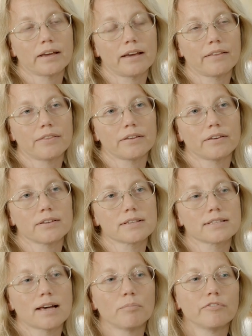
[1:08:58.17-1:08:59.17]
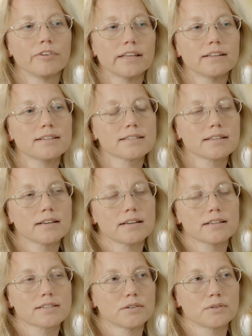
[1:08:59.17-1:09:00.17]
and the subfields,
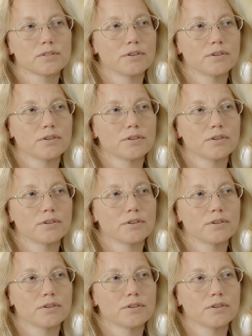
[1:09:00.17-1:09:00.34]
so